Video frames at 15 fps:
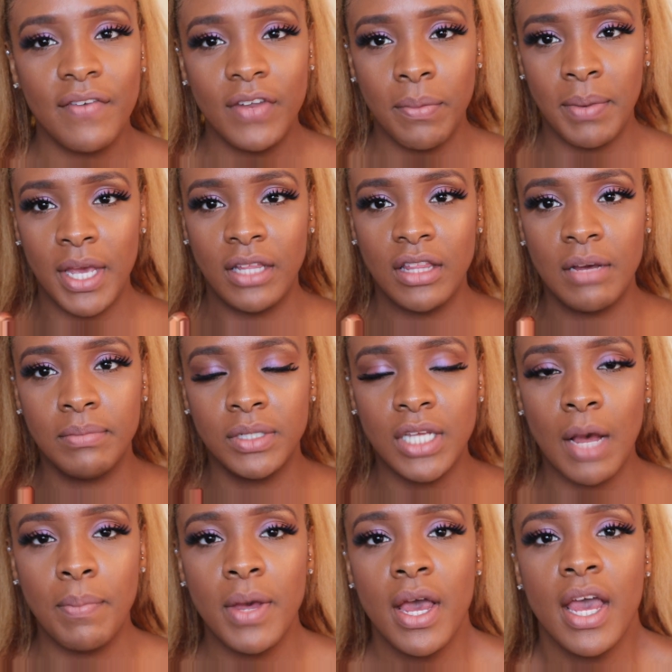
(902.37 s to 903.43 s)
give it a big thumbs
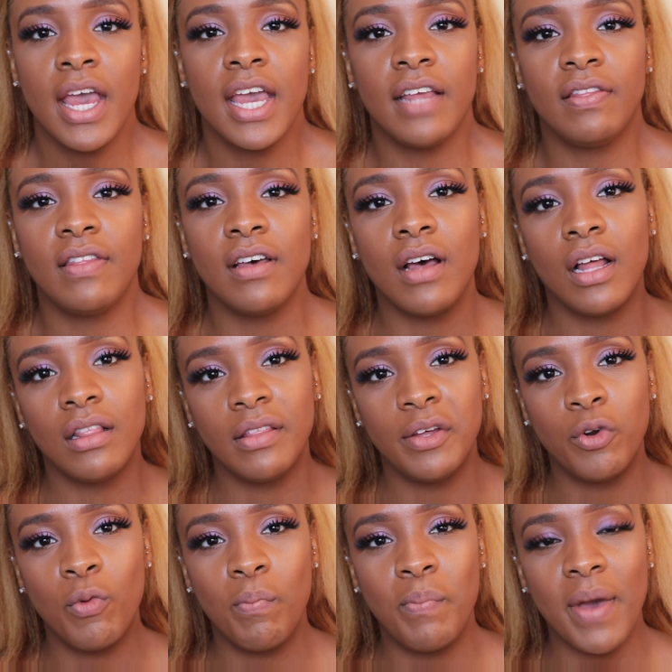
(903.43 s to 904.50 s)
up. Hit the
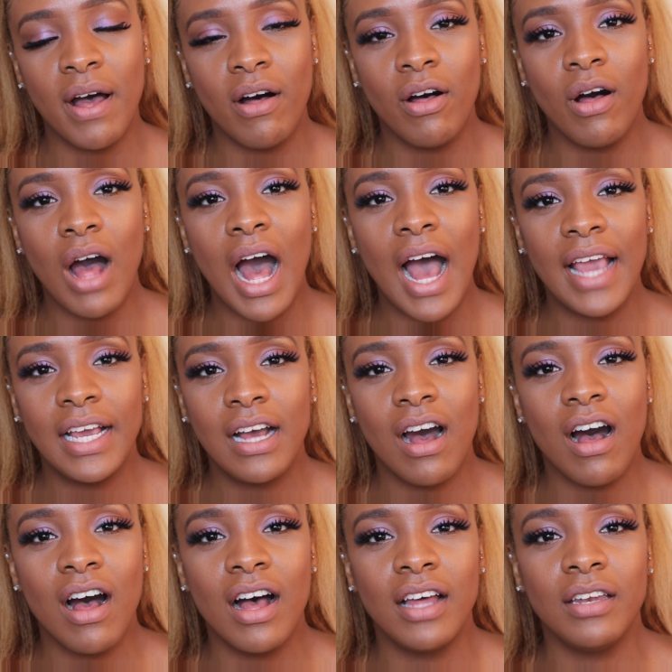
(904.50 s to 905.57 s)
little bell
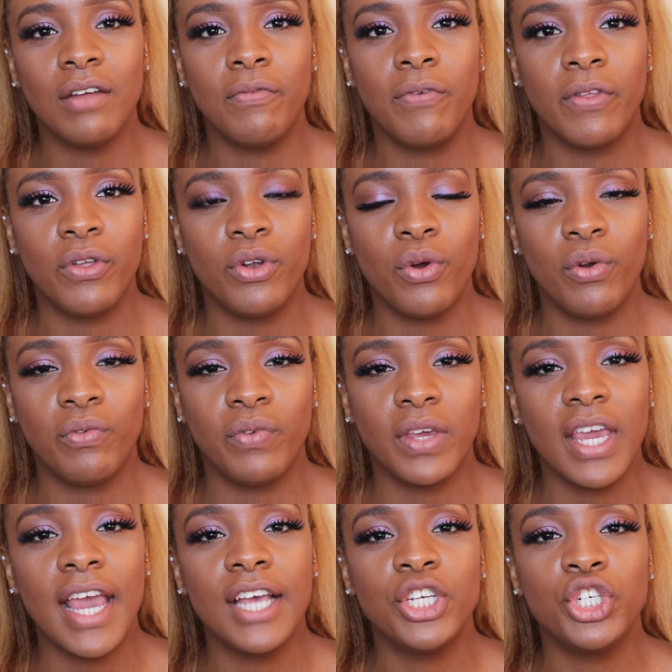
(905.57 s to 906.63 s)
icon for the
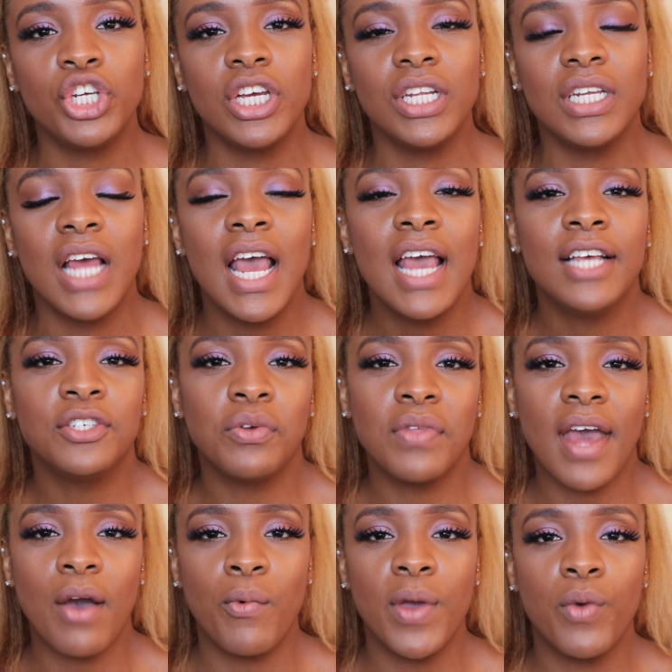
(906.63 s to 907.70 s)
notification, so
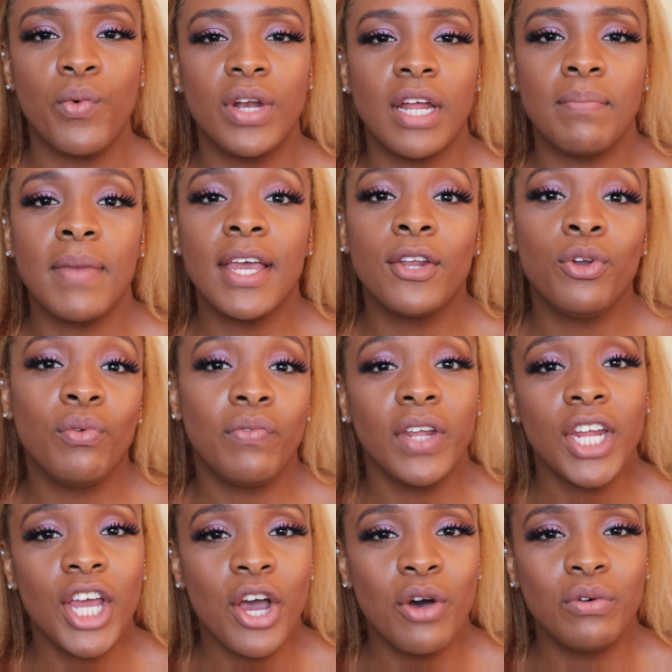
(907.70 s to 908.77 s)
that way when I make new
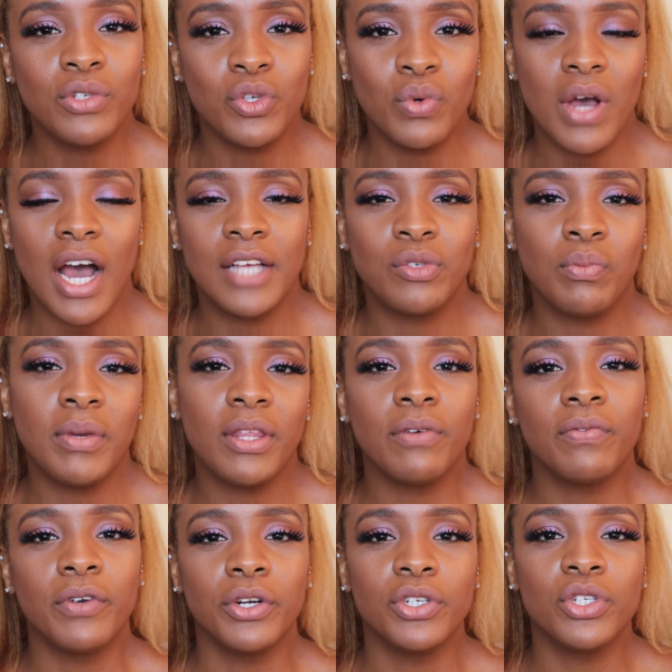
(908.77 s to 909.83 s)
videos, you guys will be the
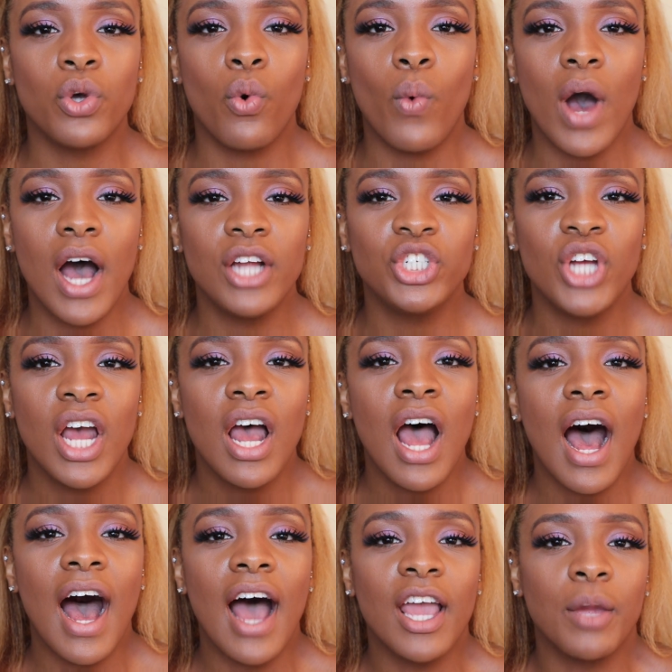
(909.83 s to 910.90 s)
first to watch.
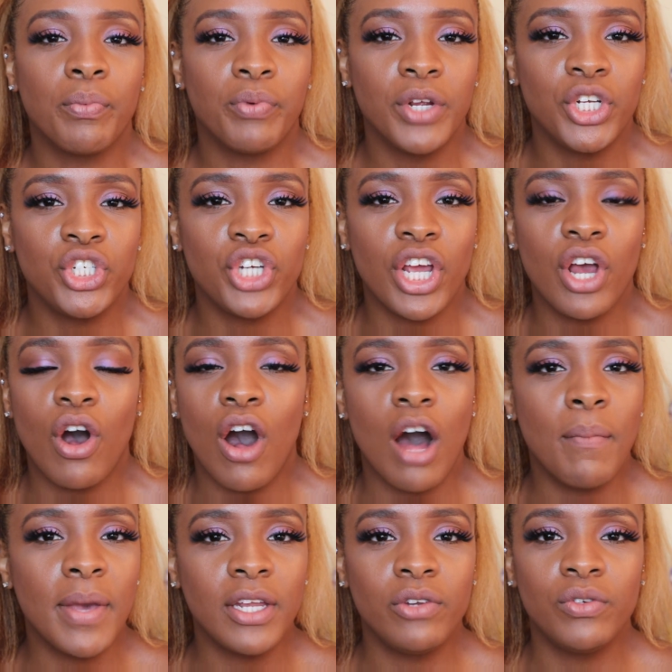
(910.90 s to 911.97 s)
I appreciate all
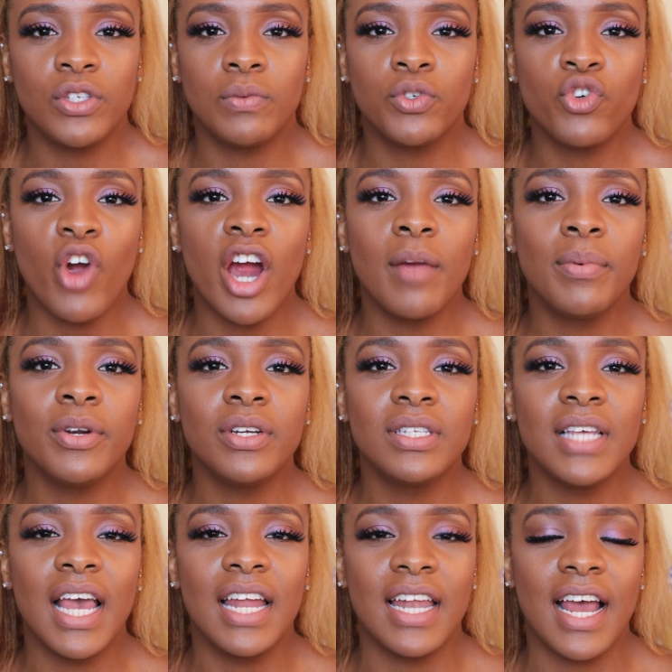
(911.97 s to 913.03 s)
my new subscribers,
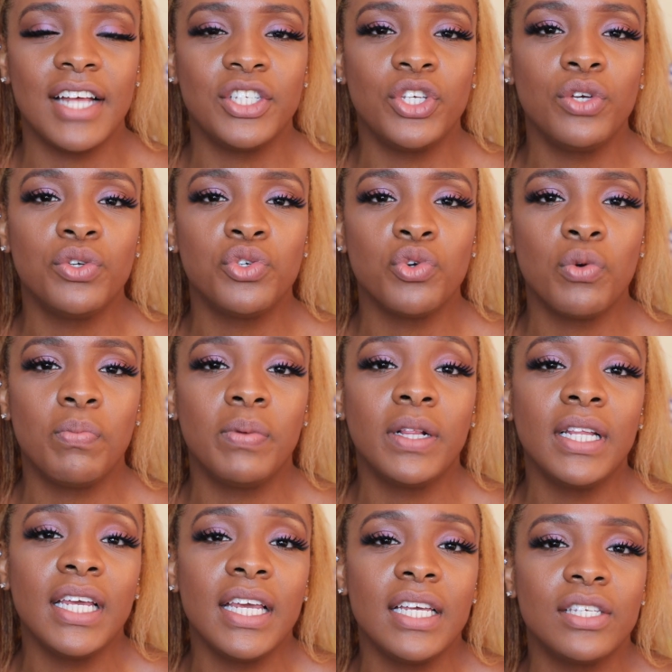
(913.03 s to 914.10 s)
and as usual,
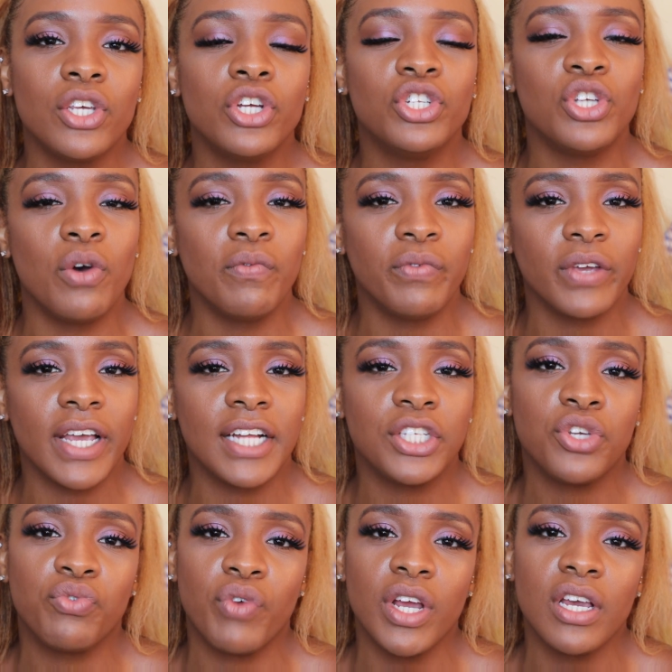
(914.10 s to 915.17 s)
please don't forget
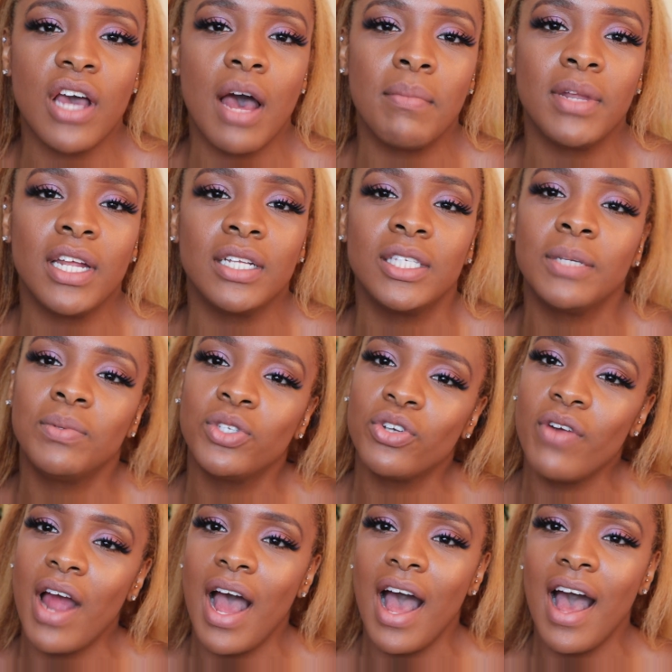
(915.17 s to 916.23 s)
to rate, comment, and subscribe